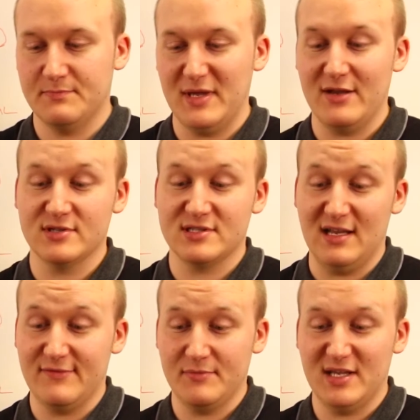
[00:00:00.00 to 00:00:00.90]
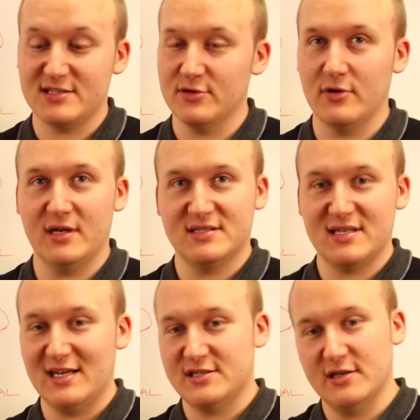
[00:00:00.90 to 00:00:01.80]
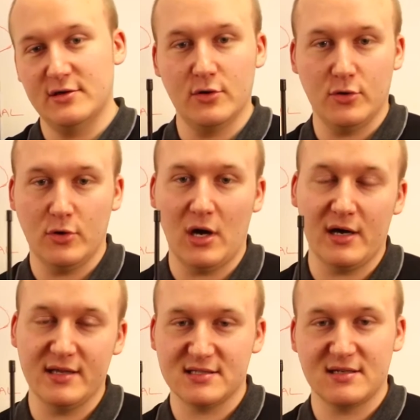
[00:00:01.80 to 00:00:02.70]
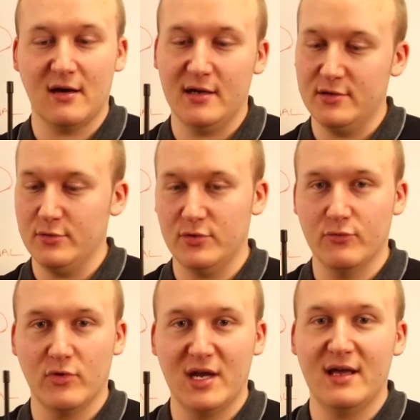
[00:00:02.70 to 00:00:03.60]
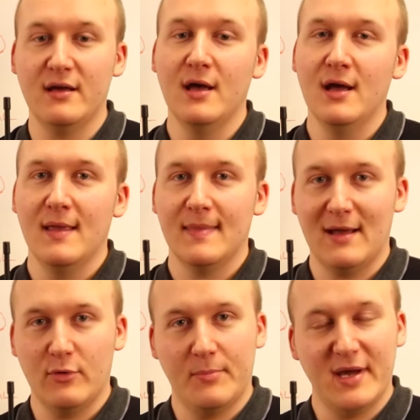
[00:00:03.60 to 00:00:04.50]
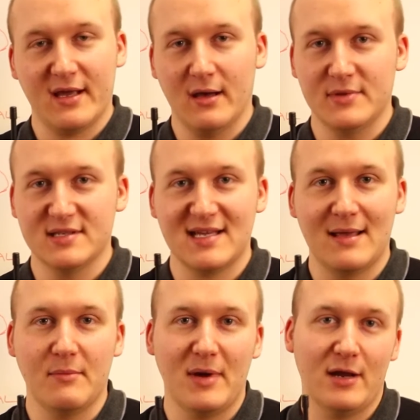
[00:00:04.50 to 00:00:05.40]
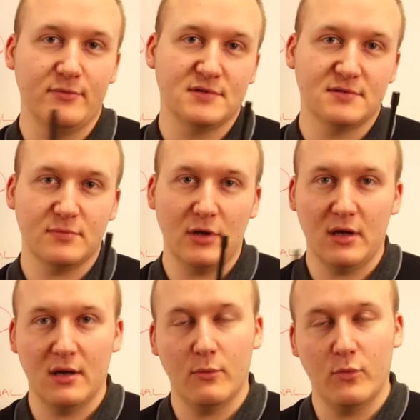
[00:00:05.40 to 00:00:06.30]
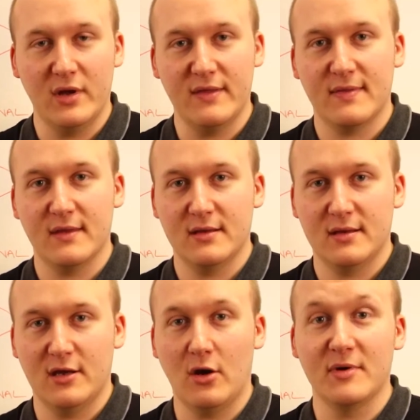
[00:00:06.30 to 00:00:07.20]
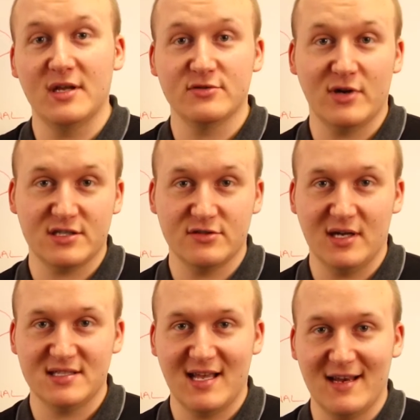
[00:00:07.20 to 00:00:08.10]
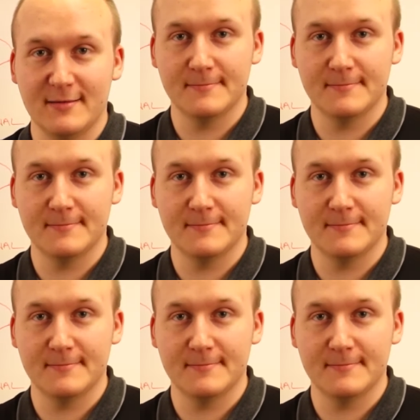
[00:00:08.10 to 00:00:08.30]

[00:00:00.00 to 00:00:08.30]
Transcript: being received from this orientation or either side or the rear, they will pick up the same amount with an omnidirectional antenna.